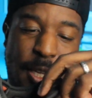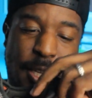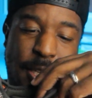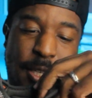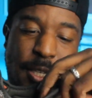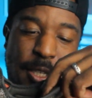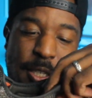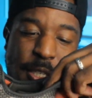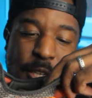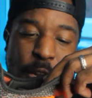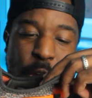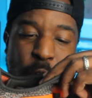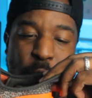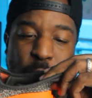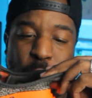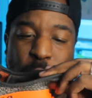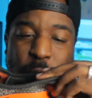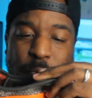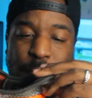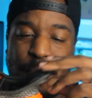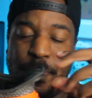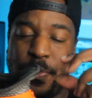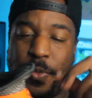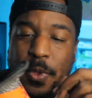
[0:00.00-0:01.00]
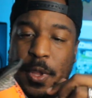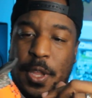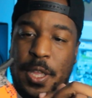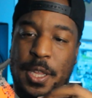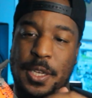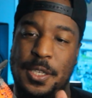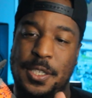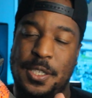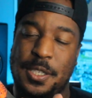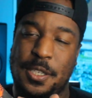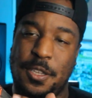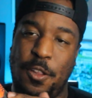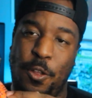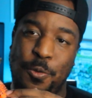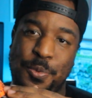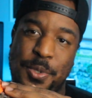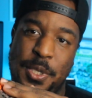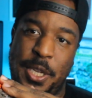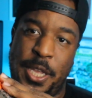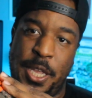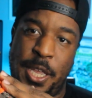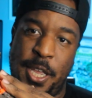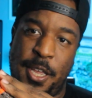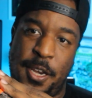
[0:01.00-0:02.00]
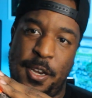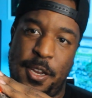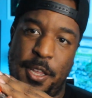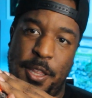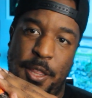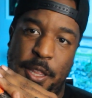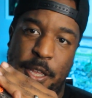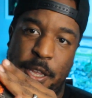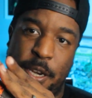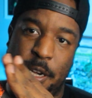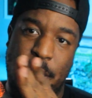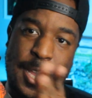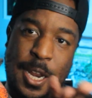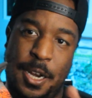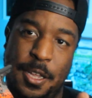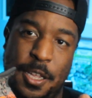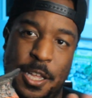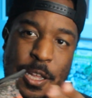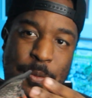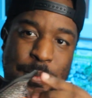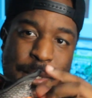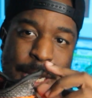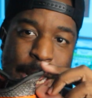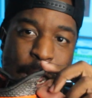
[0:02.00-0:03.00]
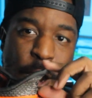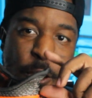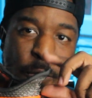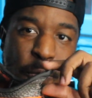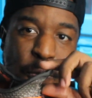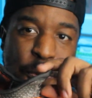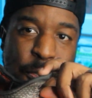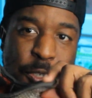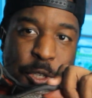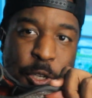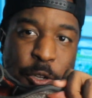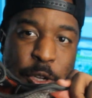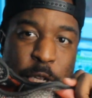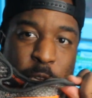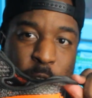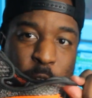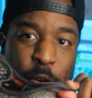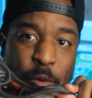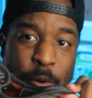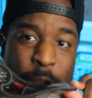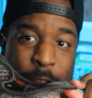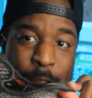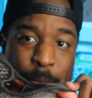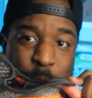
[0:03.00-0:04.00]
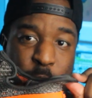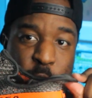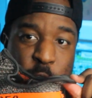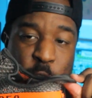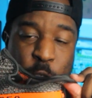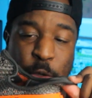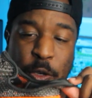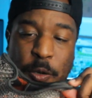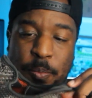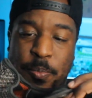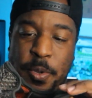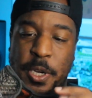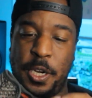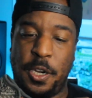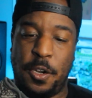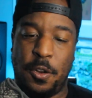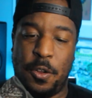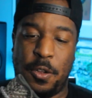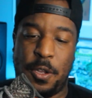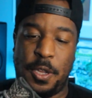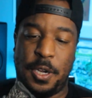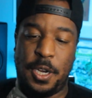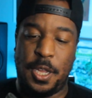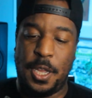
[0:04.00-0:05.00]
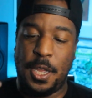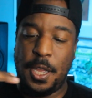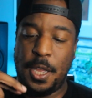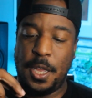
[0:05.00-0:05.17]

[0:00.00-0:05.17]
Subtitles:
So it slopes in and then kind of comes outwards, so you can grab the shoe to put it on.